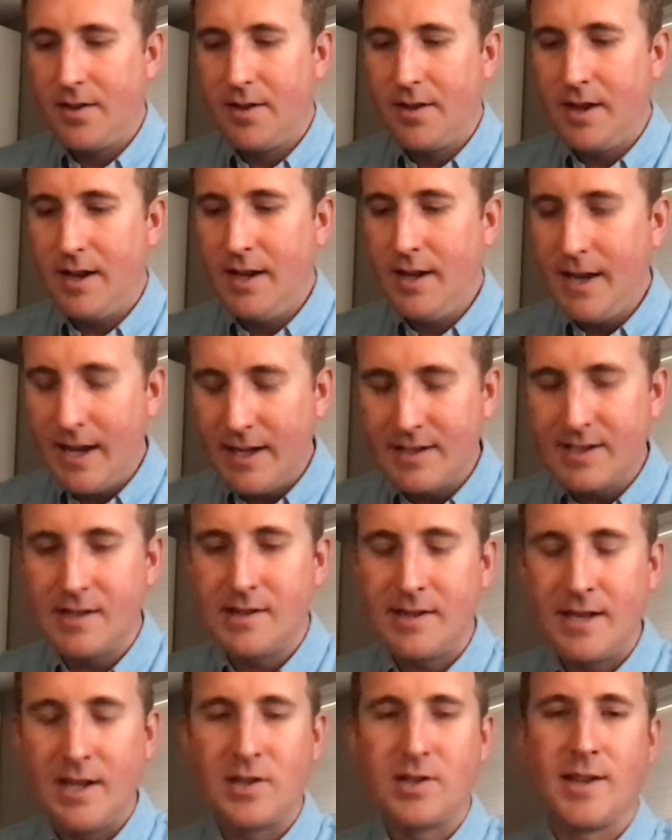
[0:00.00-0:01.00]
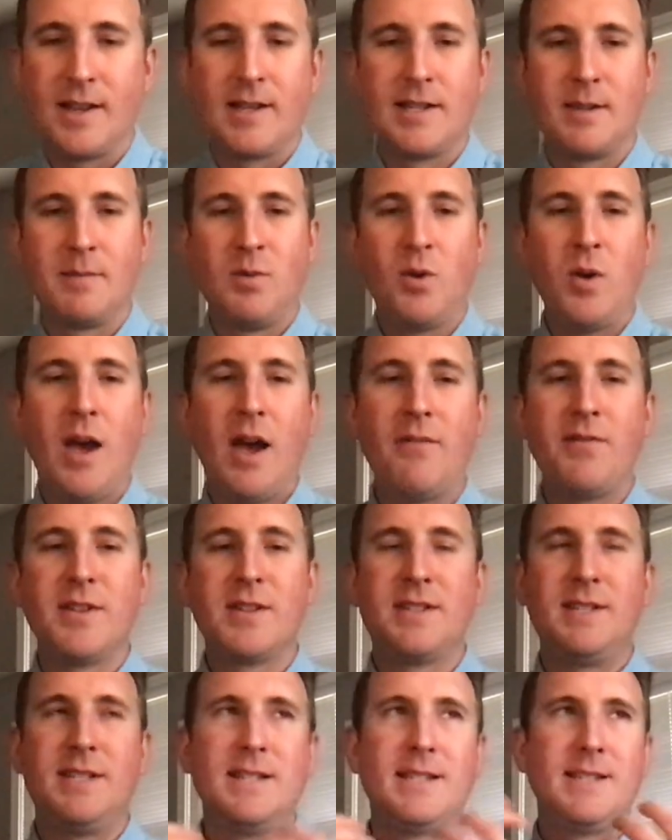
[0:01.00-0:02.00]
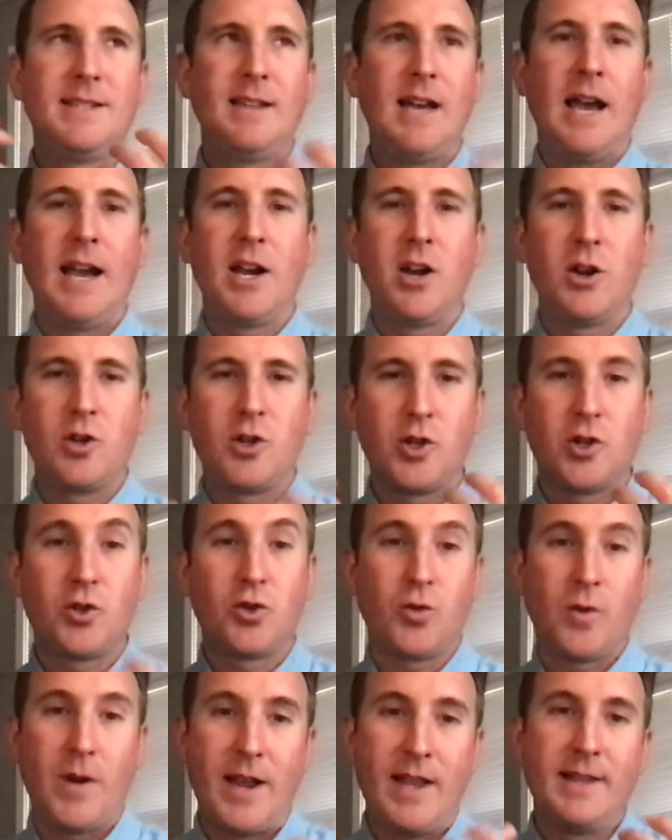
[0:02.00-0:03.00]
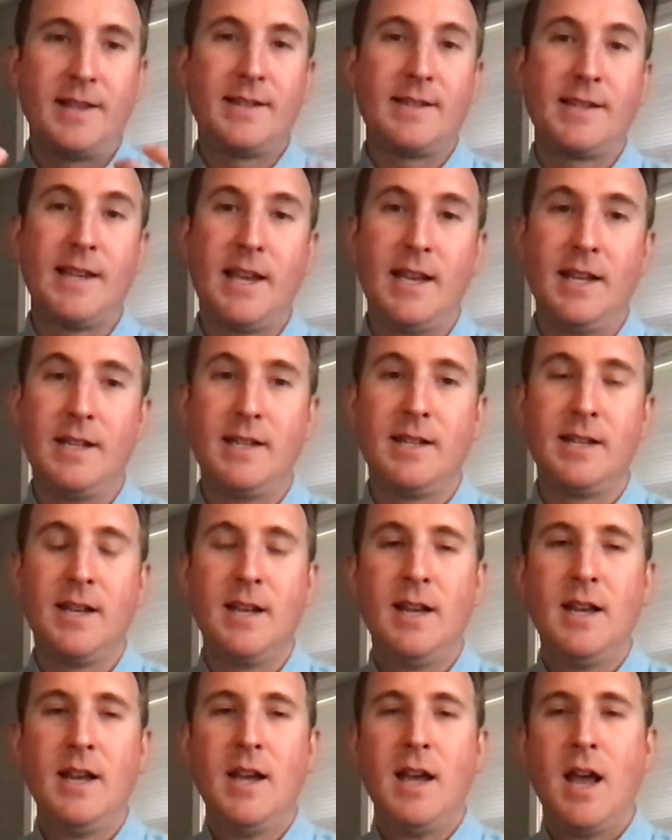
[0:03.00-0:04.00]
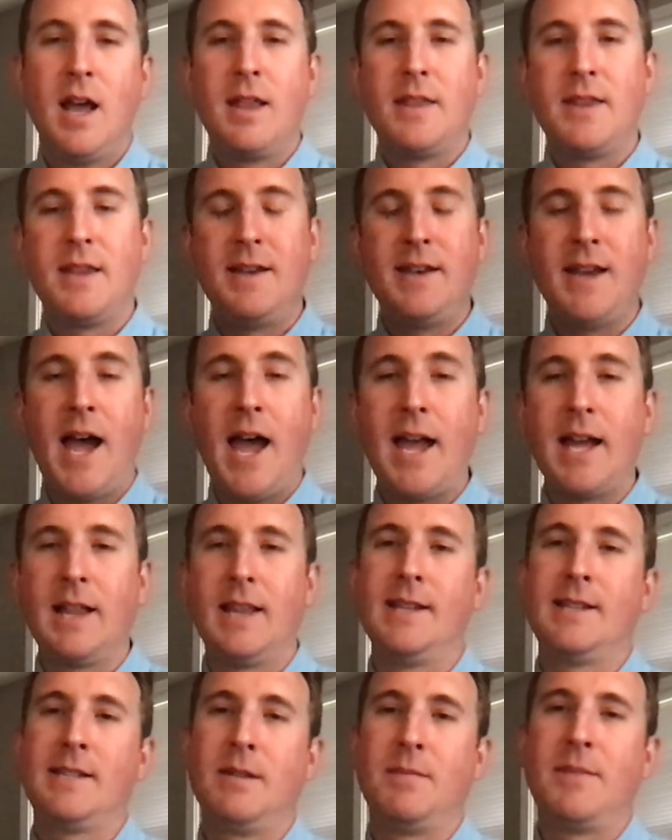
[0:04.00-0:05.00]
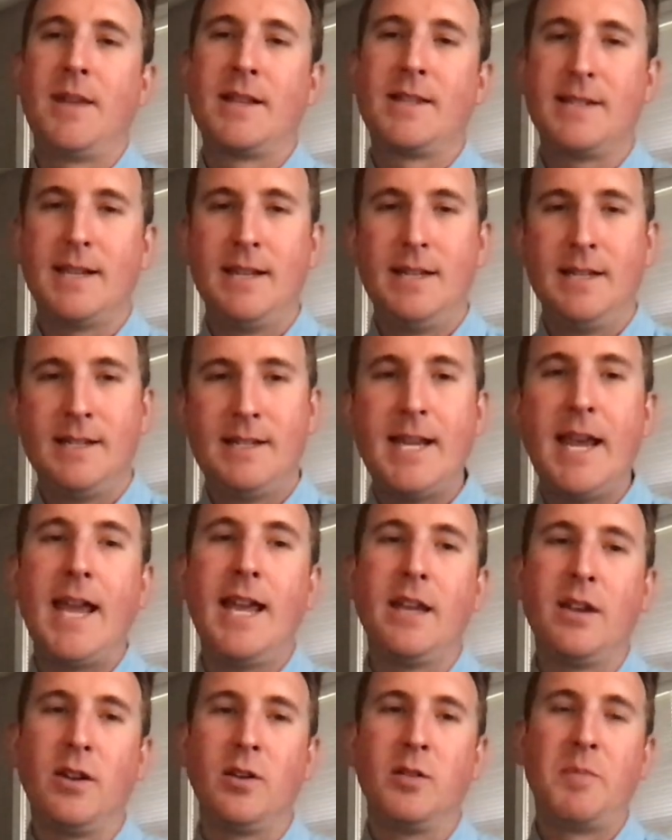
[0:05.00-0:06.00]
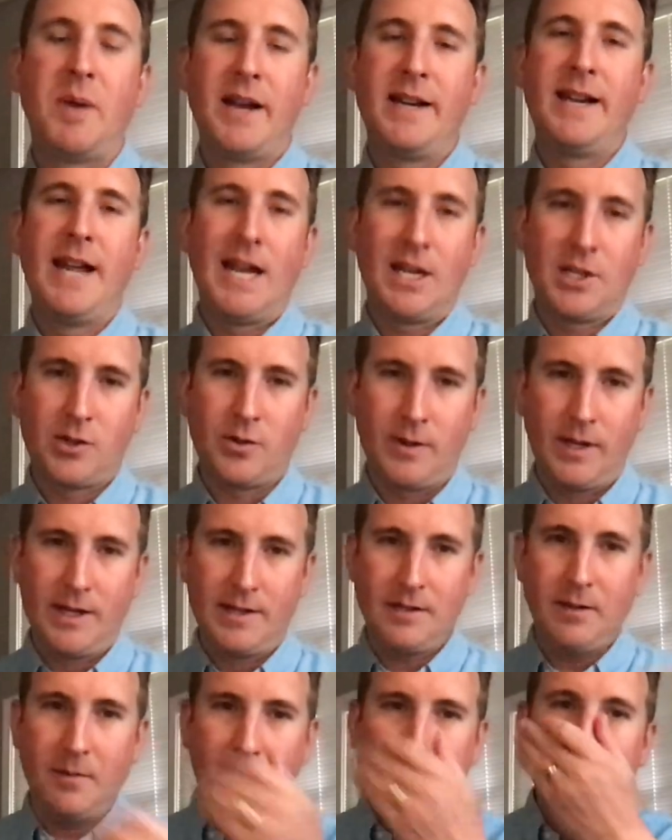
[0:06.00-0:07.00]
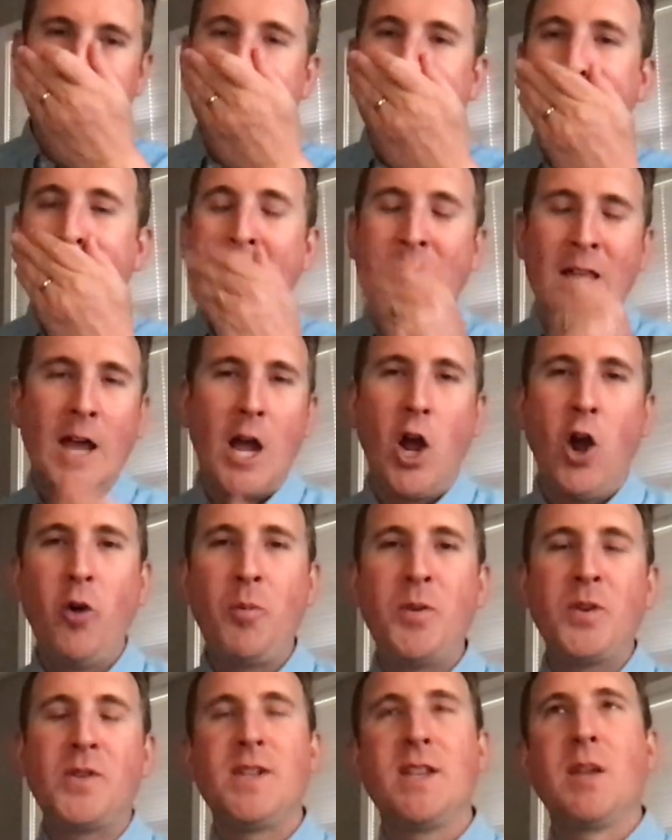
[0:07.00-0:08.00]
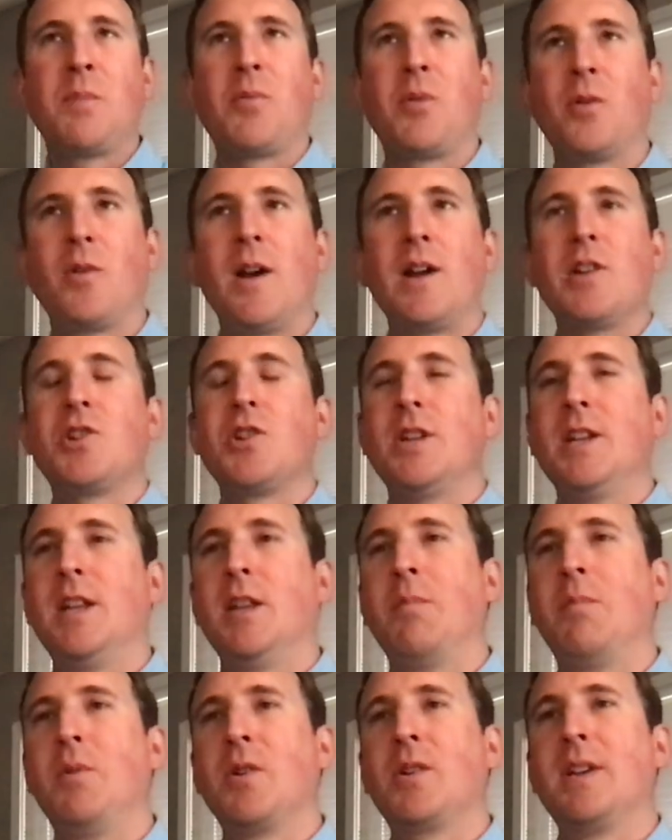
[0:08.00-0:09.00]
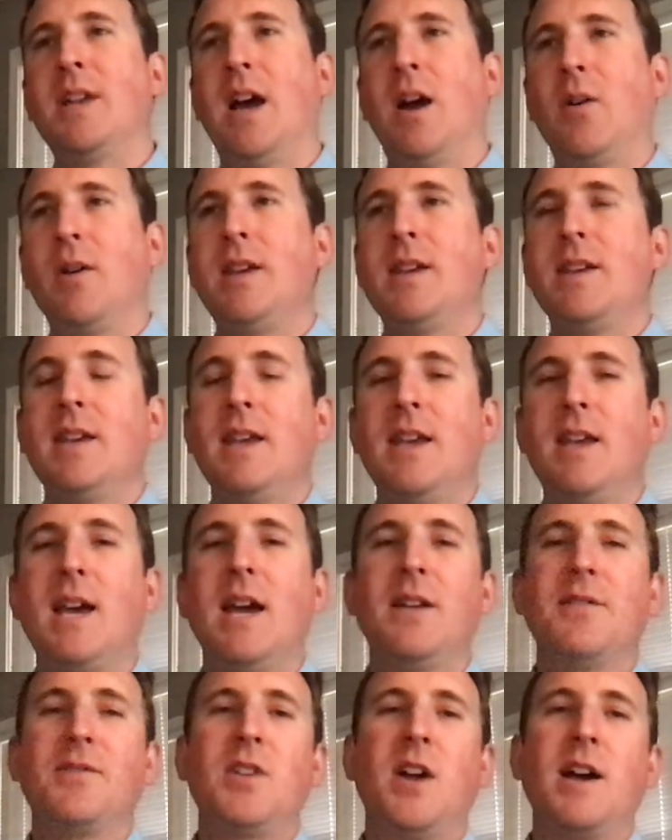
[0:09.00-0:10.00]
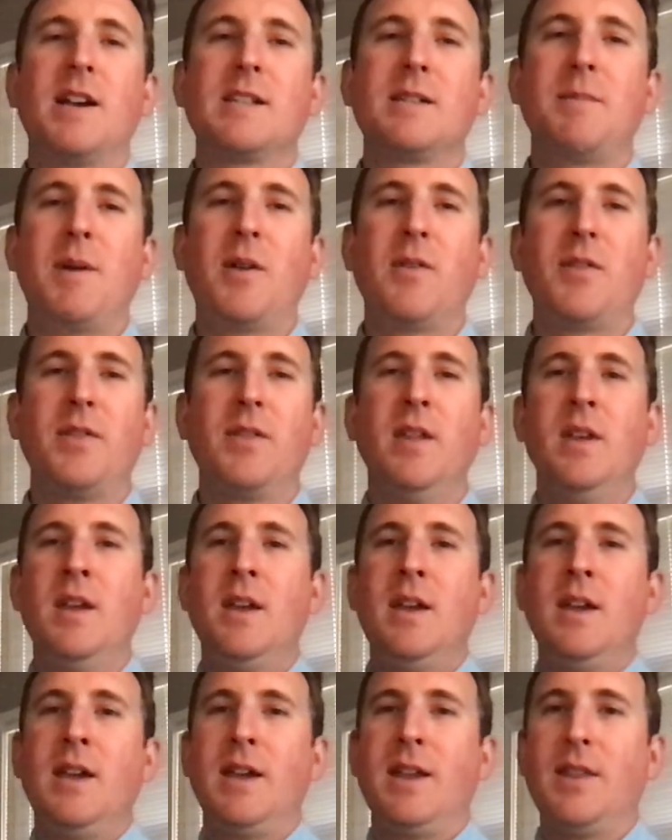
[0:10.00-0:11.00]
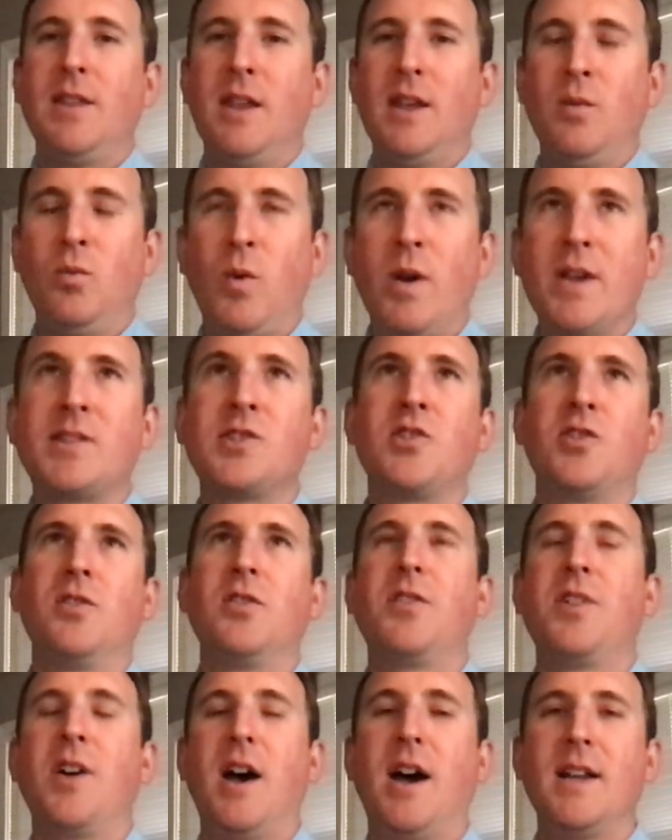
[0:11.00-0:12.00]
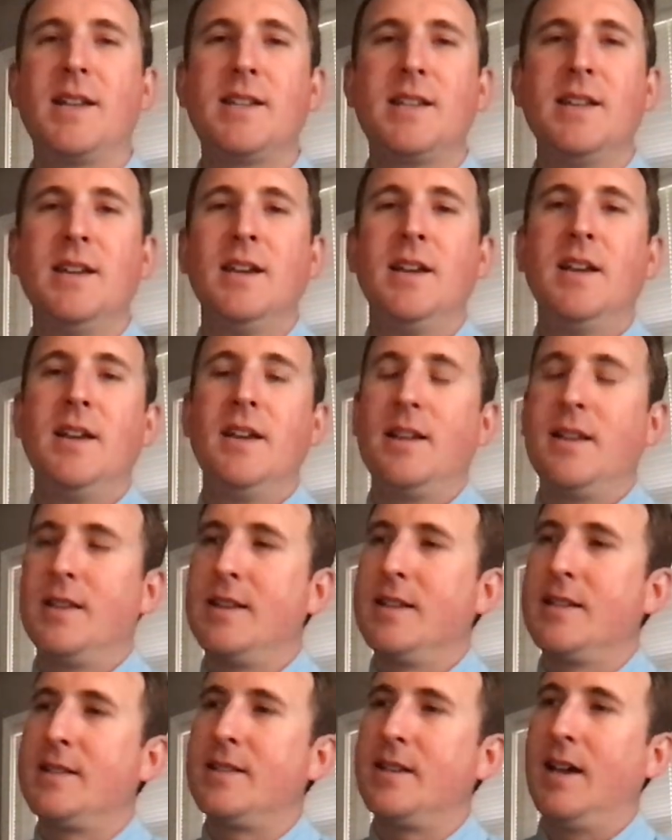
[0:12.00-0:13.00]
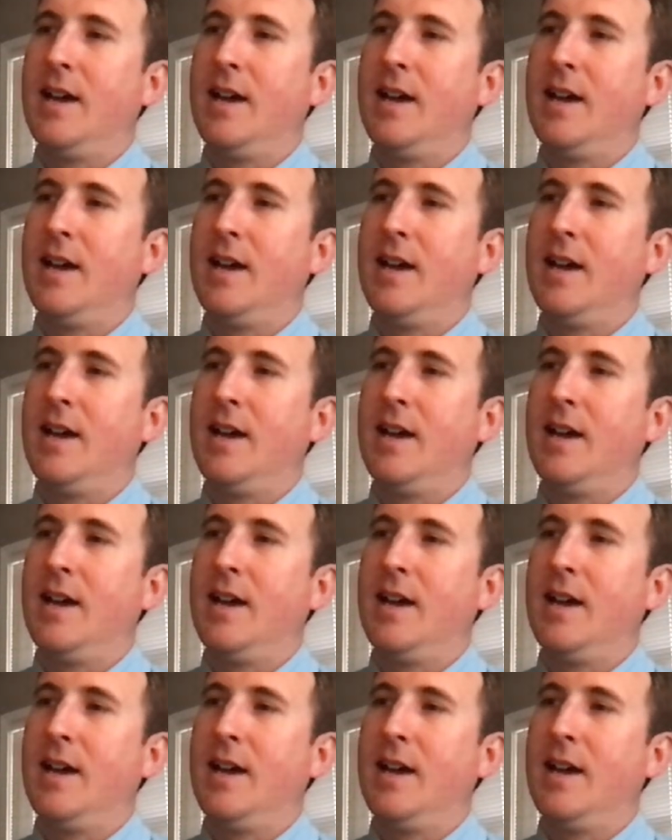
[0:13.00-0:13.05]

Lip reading: in existentialism, you have this desire to transcend the nihilism that's entailed by naturalism. I hope you see the progression in the book now. He kind of talks about, in Western thought, this